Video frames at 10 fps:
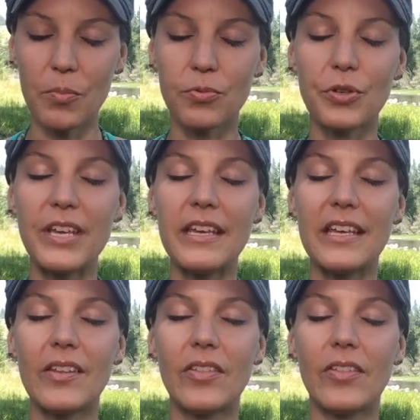
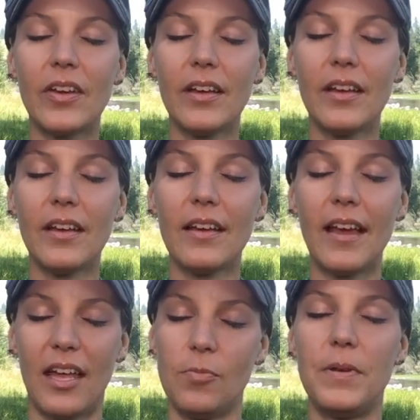Breathe
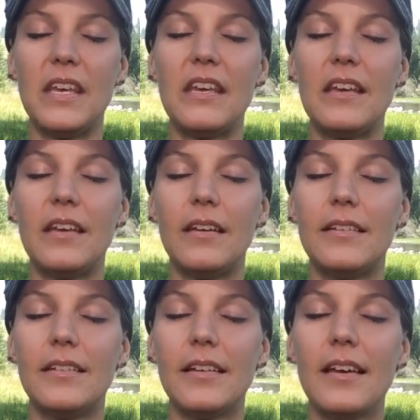and be.
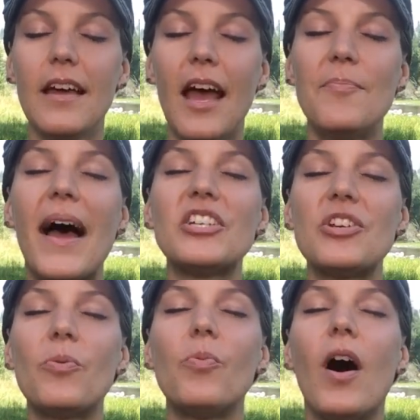
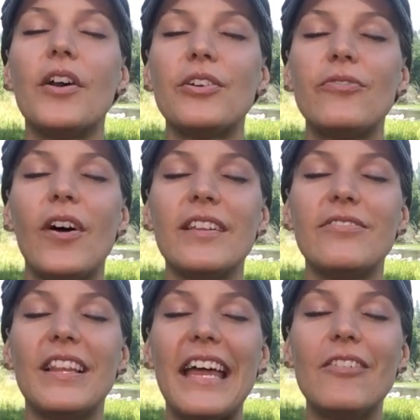Imagine a waterfall
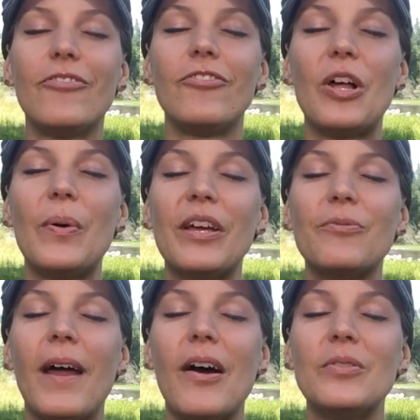of light flowing
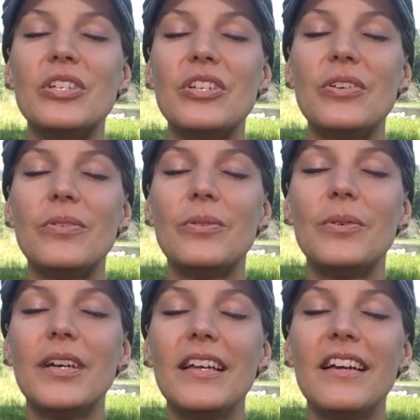around
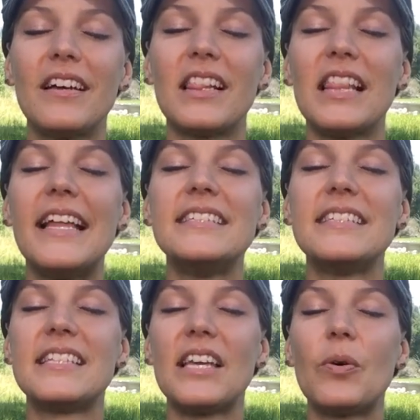you,
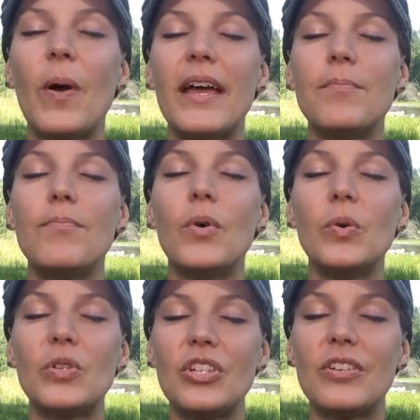cleansing away
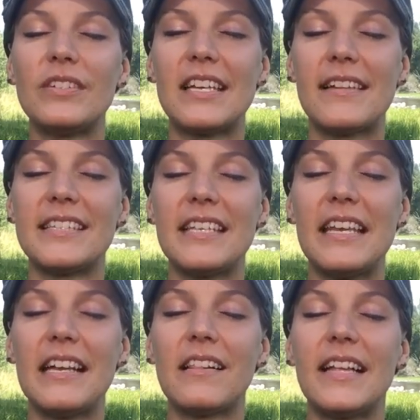emotional
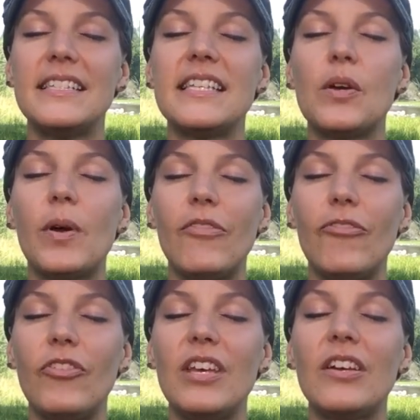density, cleansing away
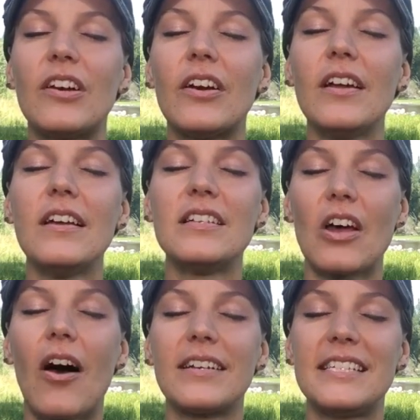fear,
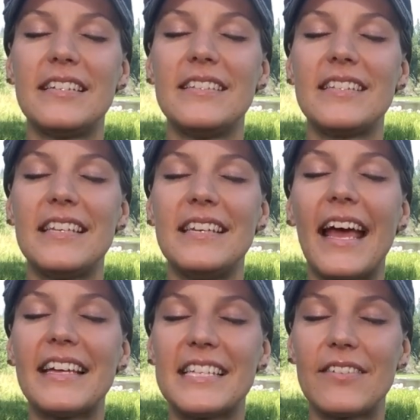toxins, and
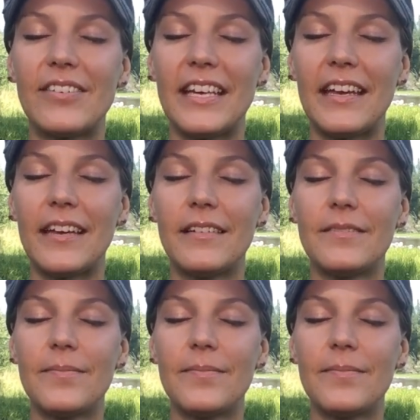negativity,